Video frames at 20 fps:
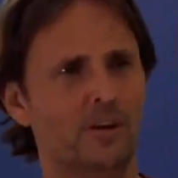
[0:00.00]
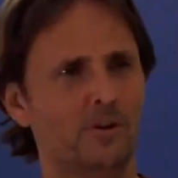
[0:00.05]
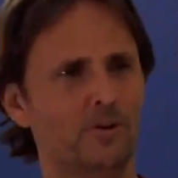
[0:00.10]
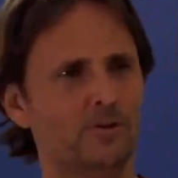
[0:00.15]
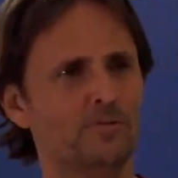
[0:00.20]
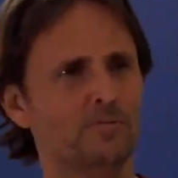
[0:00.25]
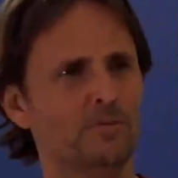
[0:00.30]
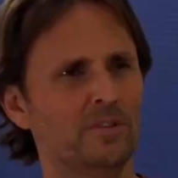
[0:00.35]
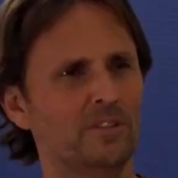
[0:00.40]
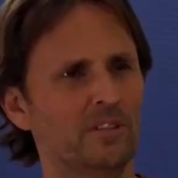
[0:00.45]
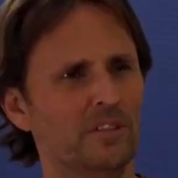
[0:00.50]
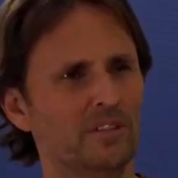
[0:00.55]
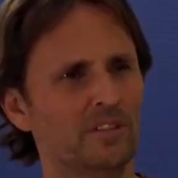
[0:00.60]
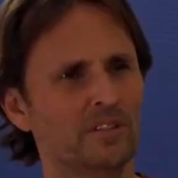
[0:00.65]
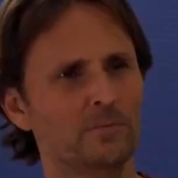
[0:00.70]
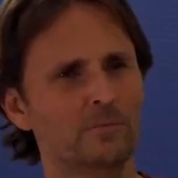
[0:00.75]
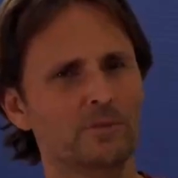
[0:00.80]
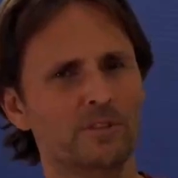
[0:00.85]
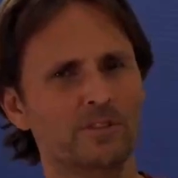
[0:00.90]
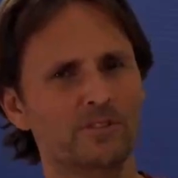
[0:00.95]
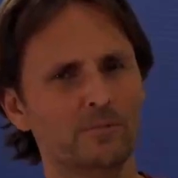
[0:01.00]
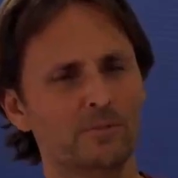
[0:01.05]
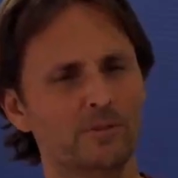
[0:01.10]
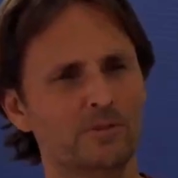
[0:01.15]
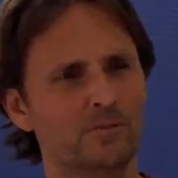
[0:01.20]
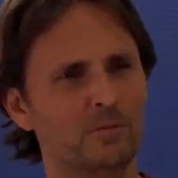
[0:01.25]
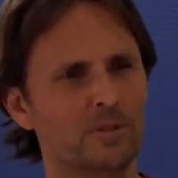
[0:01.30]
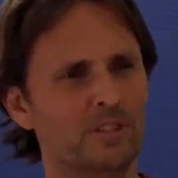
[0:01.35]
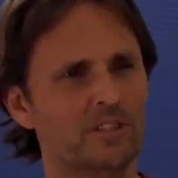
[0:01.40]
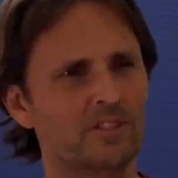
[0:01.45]
those particular
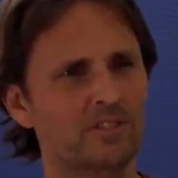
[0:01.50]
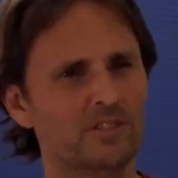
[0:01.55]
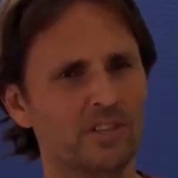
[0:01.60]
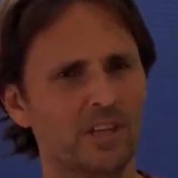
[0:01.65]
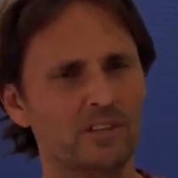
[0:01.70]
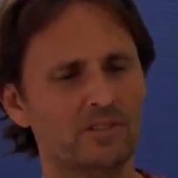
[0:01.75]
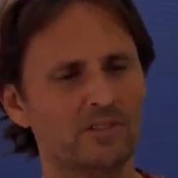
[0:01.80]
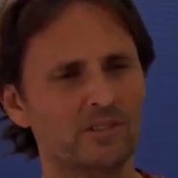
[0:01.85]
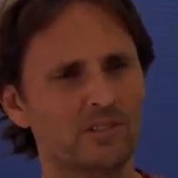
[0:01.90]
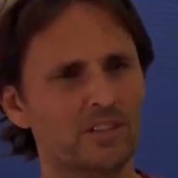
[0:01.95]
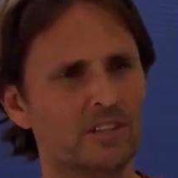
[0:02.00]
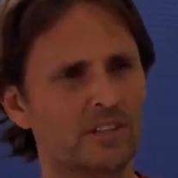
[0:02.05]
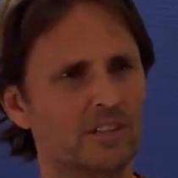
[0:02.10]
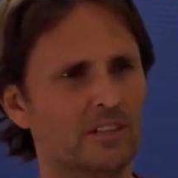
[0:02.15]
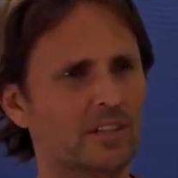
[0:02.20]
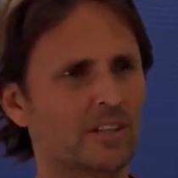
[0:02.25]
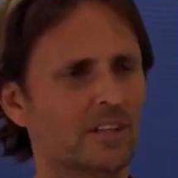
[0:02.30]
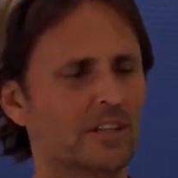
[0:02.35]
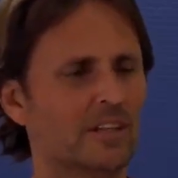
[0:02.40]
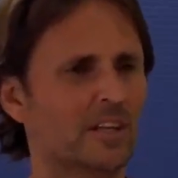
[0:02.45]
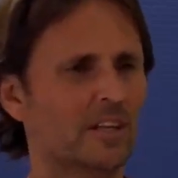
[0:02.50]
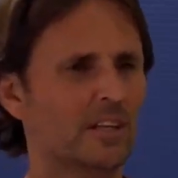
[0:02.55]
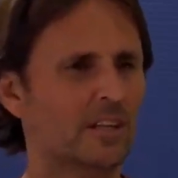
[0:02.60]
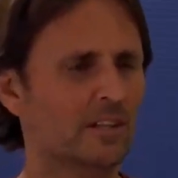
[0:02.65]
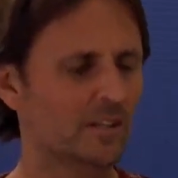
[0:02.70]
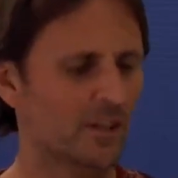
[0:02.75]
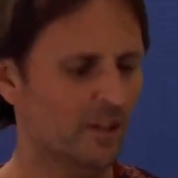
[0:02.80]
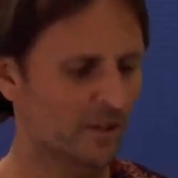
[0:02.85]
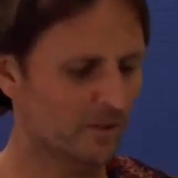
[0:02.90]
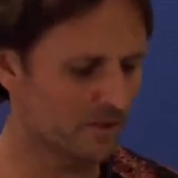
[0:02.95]
principles we discussed. Yes.
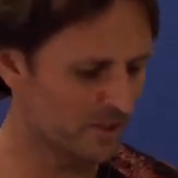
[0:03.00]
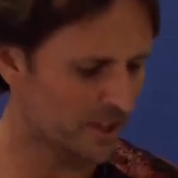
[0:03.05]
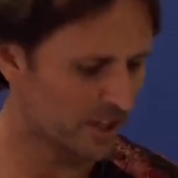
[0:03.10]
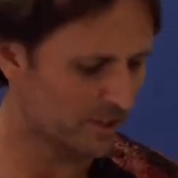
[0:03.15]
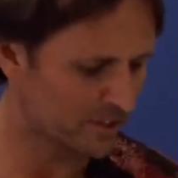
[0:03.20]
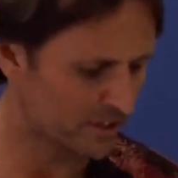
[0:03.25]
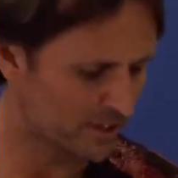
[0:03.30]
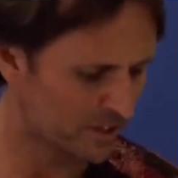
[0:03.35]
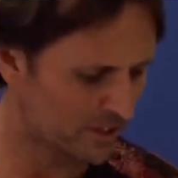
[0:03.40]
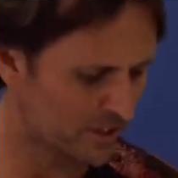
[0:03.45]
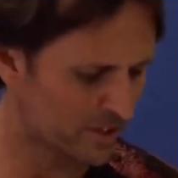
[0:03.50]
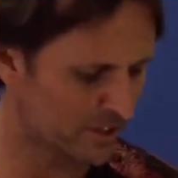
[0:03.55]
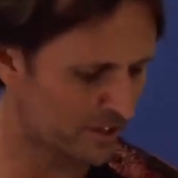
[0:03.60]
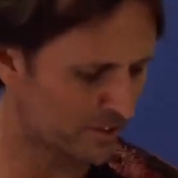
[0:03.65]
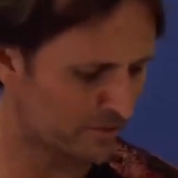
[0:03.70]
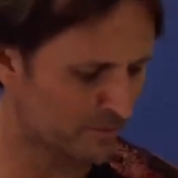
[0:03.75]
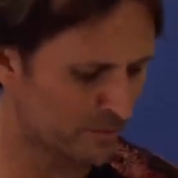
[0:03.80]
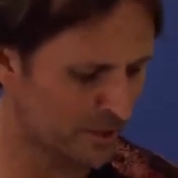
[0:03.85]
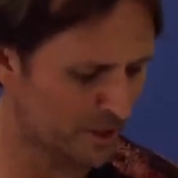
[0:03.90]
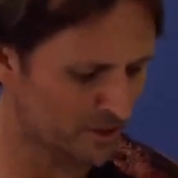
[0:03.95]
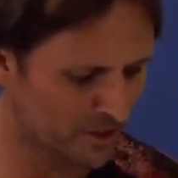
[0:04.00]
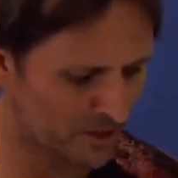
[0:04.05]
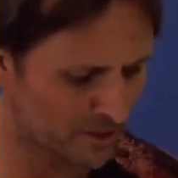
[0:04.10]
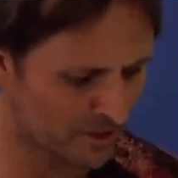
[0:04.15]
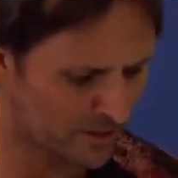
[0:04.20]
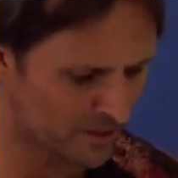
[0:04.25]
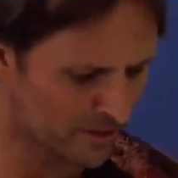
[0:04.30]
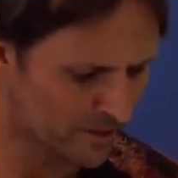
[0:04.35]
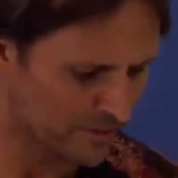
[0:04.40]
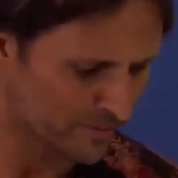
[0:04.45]
In those sections that you've
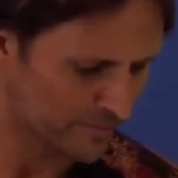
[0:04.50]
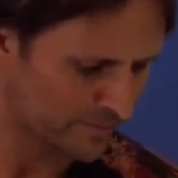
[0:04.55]
mentioned.